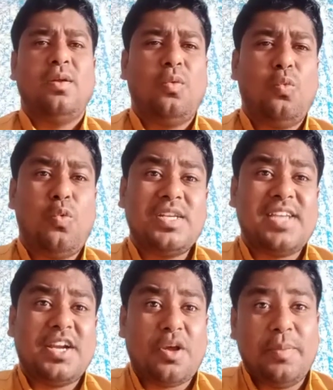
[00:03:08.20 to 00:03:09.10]
What's
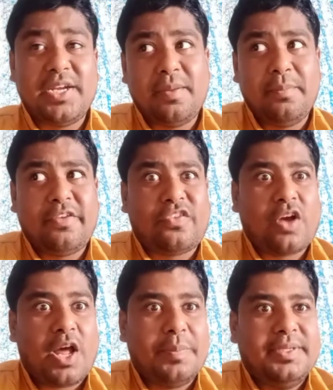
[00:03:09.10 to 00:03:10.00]
the atomic number of
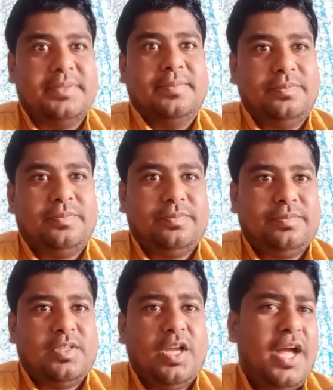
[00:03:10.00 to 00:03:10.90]
carbon?
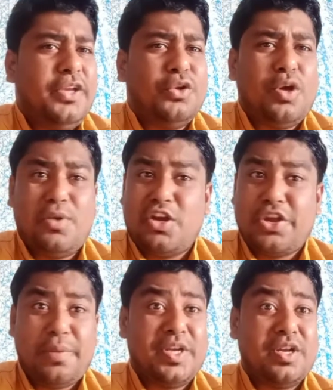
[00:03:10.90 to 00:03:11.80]
You know about
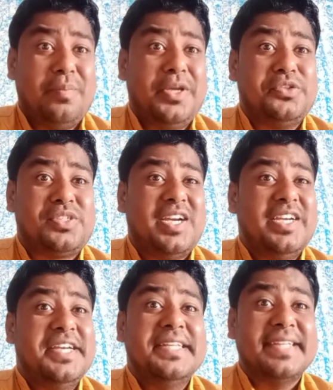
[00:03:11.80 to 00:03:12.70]
atomic number, you
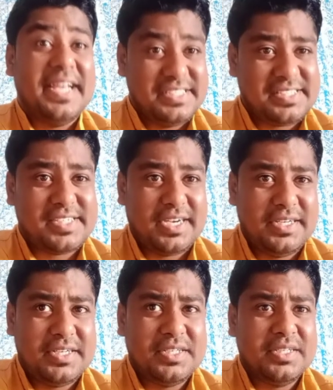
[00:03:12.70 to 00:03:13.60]
studied in ninth
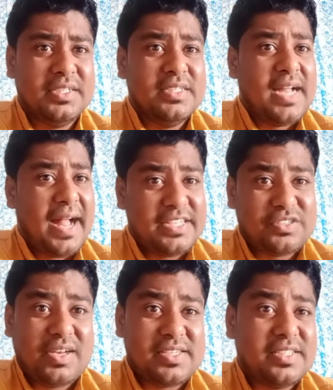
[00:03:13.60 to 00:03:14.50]
standard,
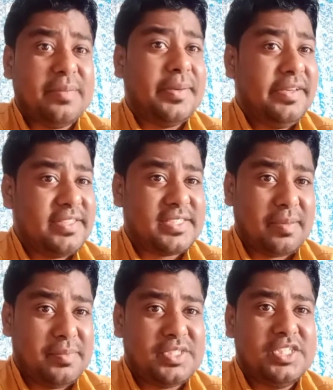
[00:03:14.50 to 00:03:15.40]
as well as in the previous
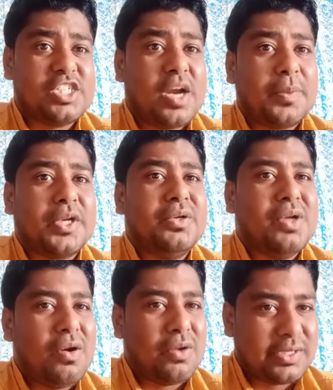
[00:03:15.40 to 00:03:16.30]
chemistry chapter
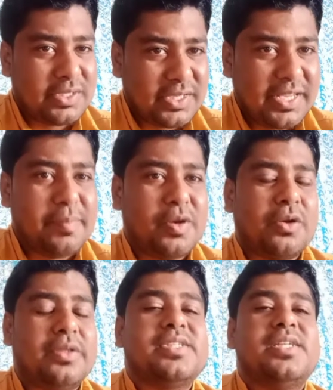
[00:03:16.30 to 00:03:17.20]
you have came
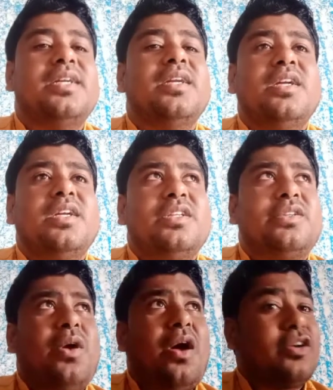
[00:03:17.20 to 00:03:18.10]
across that.
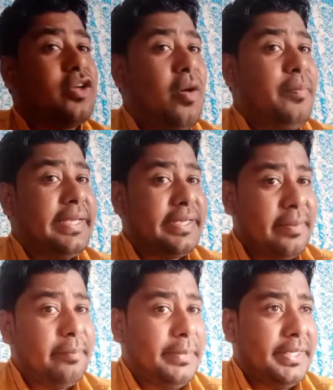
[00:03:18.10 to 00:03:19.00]
So atomic
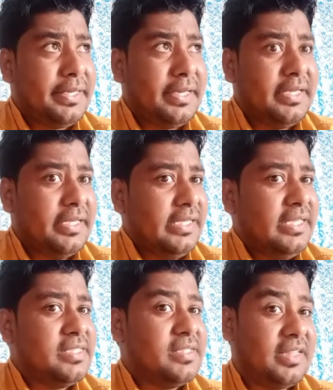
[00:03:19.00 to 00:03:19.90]
number
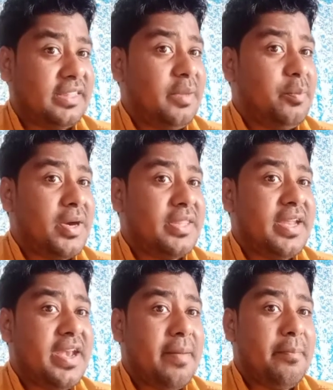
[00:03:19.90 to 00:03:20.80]
is nothing but
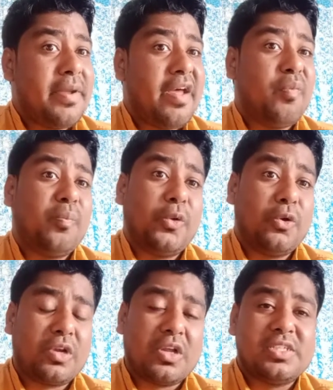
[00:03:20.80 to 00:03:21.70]
the number of
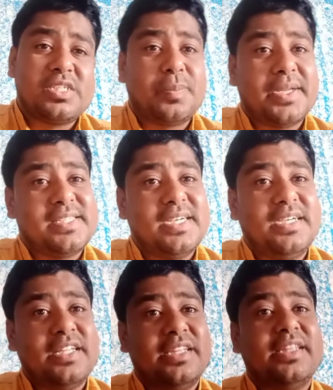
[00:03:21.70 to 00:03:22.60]
protons
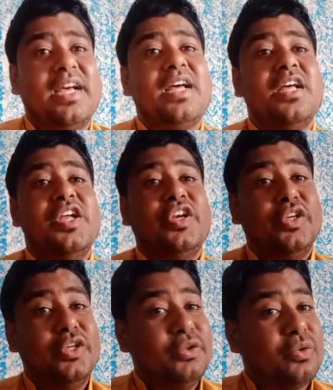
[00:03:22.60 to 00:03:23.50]
present in the
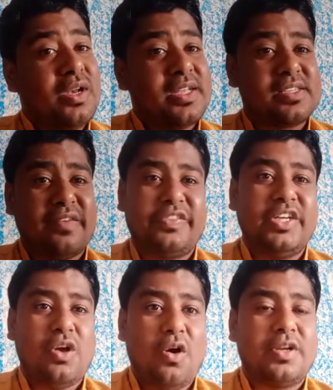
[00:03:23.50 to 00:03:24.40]
nucleus of
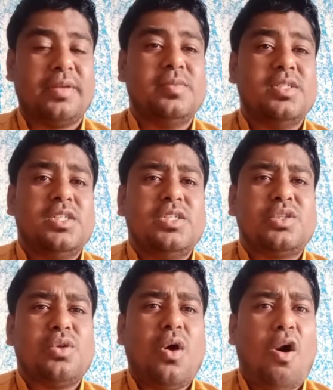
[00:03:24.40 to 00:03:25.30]
that atom.
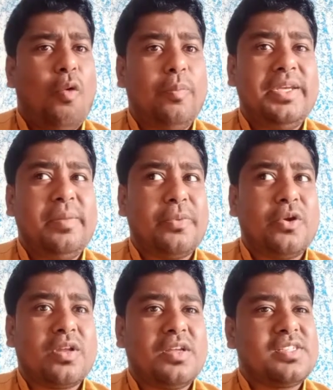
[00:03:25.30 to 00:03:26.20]
So how many
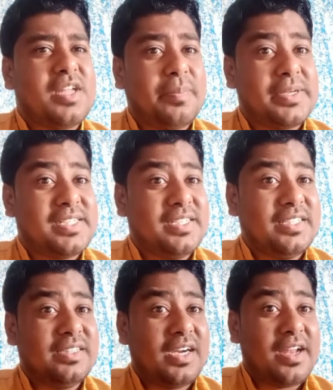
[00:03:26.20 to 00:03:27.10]
protons are present
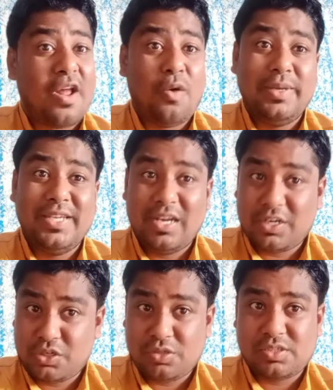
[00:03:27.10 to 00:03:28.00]
in that, or how many
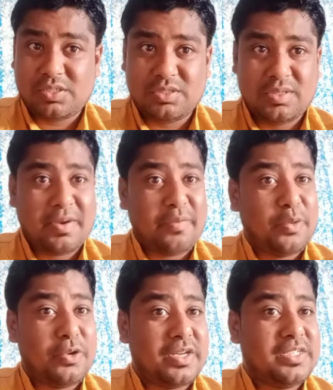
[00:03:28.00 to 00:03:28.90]
electrons? Number of
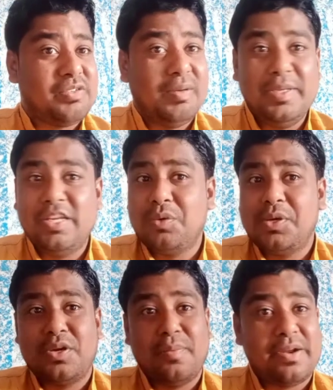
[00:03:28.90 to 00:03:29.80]
protons will be
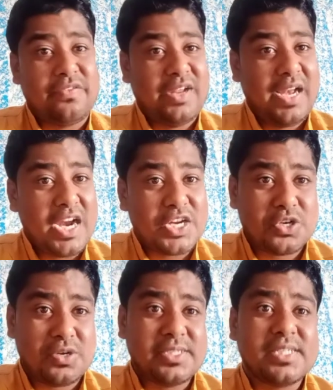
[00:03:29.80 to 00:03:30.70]
equal to number of
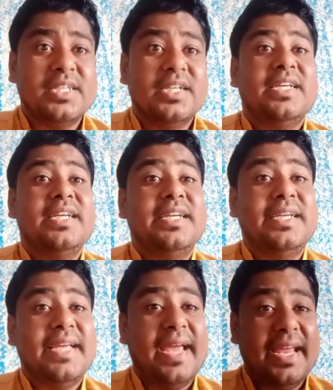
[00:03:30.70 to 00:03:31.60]
electrons
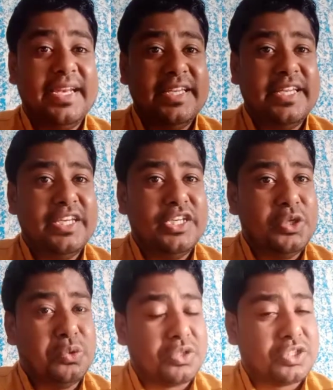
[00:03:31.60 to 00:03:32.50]
in any
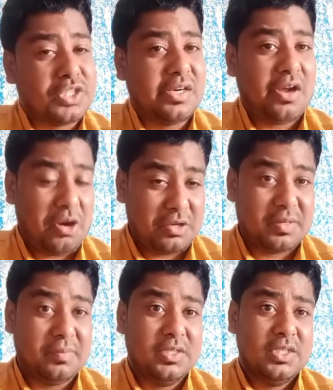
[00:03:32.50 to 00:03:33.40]
neutral
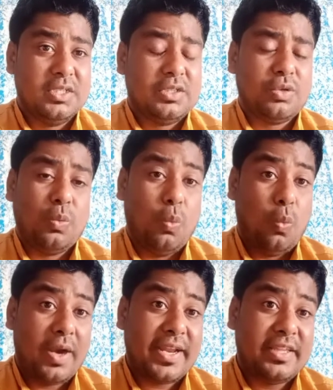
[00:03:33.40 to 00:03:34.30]
atom. So
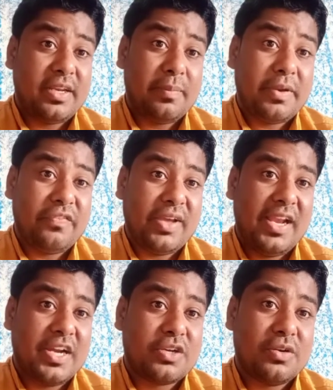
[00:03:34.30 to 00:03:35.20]
what are the number of
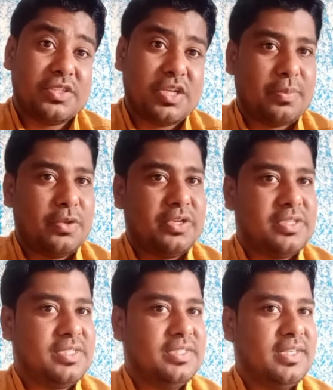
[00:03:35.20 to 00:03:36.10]
electrons or
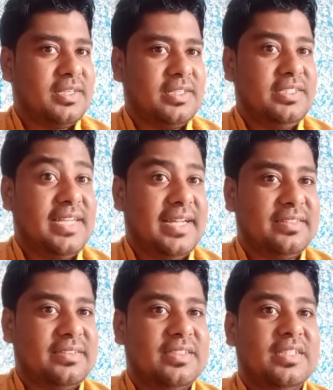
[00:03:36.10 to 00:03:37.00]
protons in that? Yeah,
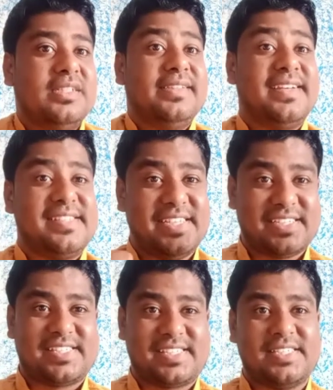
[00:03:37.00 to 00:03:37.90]
that's
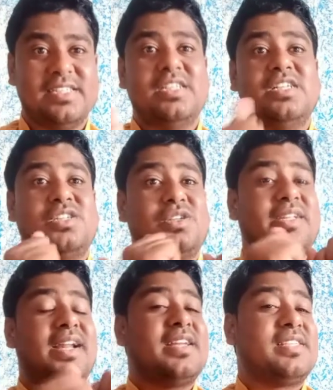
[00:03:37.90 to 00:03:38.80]
6. So
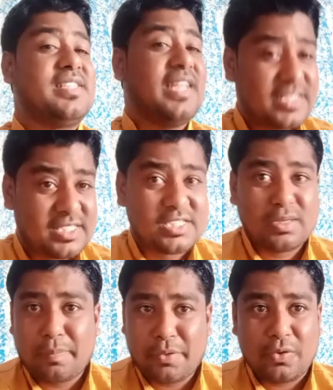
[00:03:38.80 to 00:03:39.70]
there are
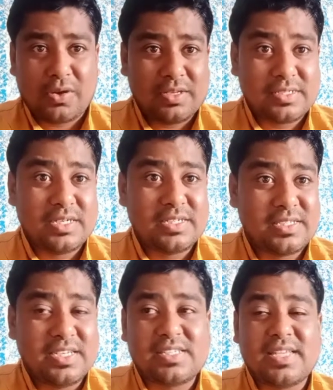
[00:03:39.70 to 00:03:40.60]
6 protons and
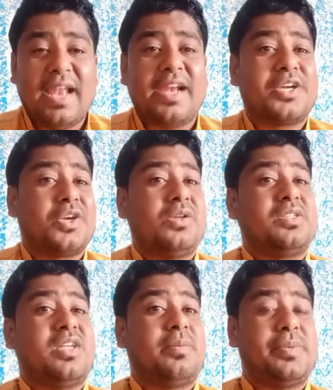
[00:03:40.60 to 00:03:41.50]
6
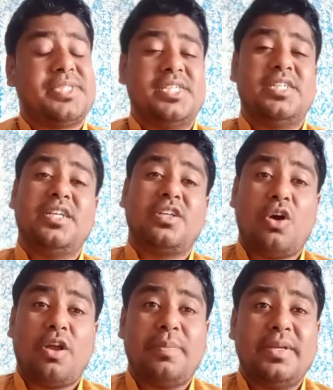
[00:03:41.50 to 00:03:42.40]
electrons are present in
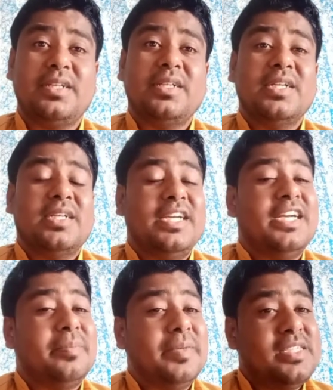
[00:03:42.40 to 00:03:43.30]
carbon.
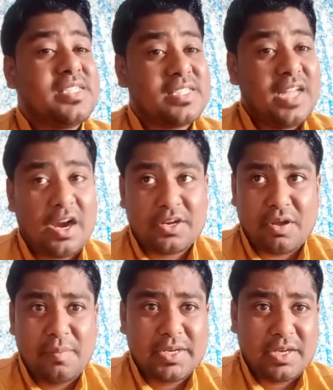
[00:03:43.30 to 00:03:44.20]
It means the
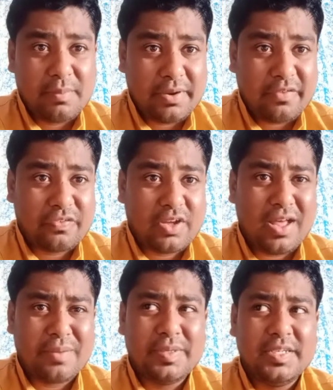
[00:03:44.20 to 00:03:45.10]
atomic number of
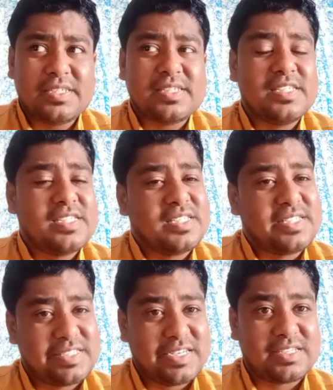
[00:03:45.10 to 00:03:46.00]
carbon is
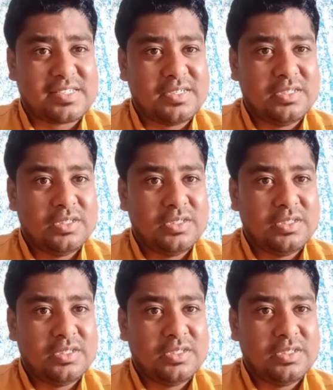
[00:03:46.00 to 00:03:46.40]
6.